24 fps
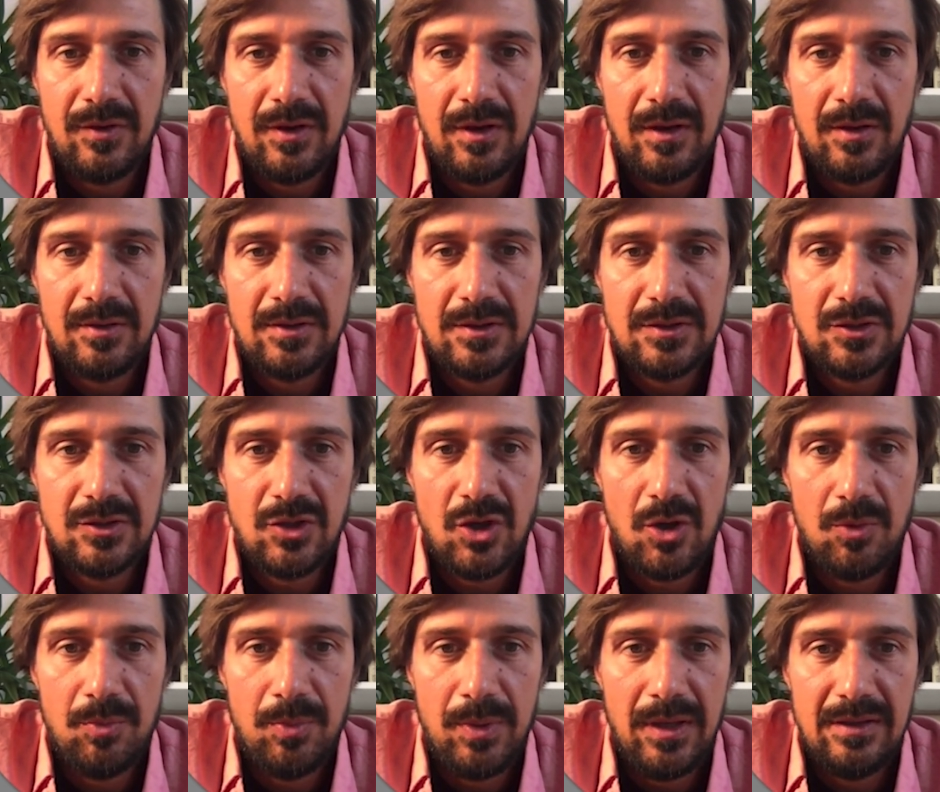Just copy
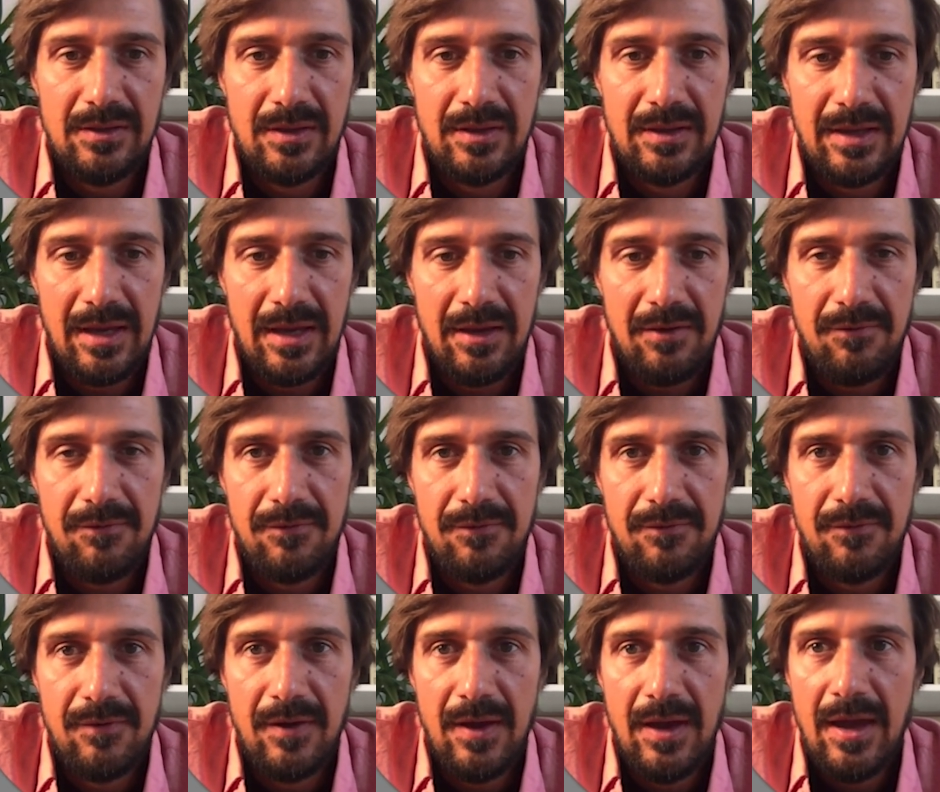the GIF,
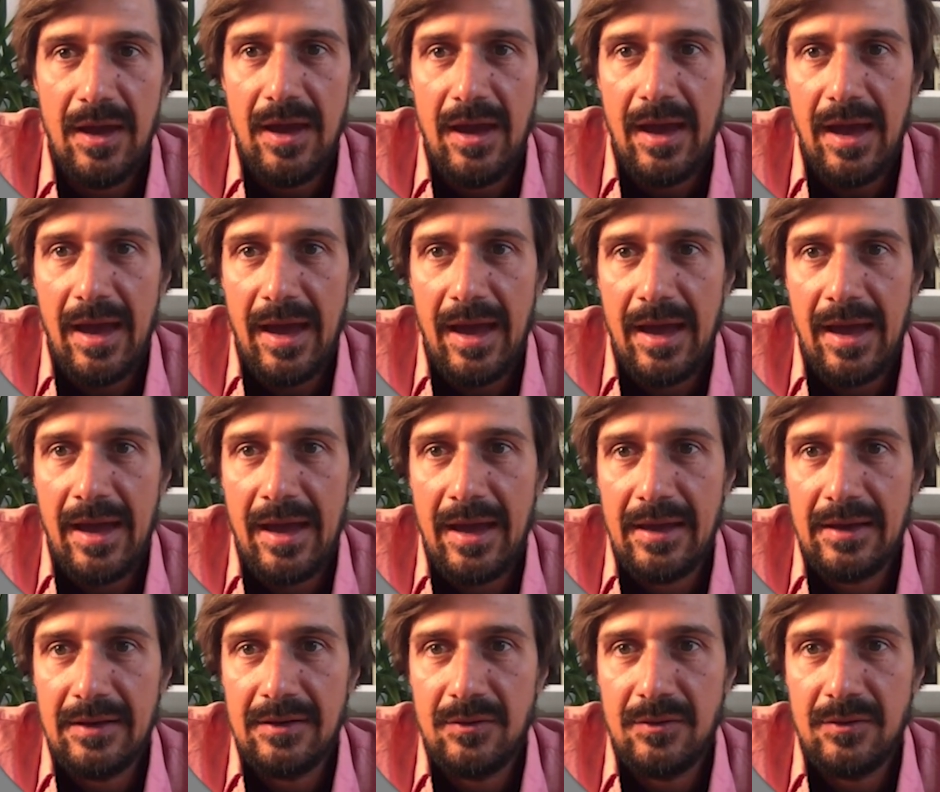
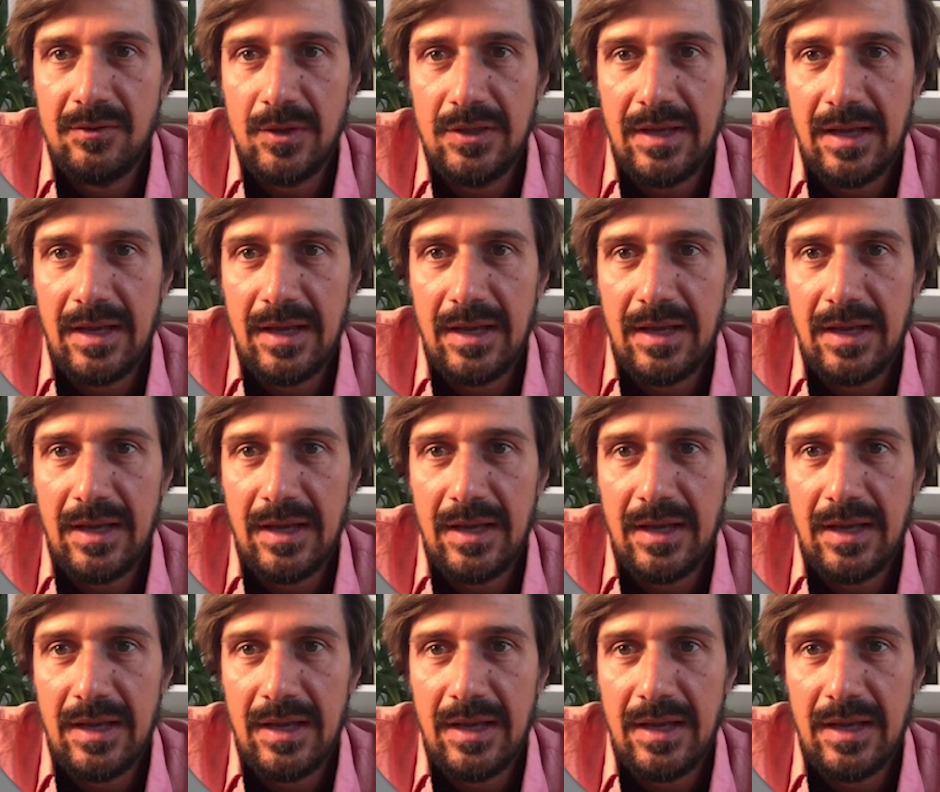and when you get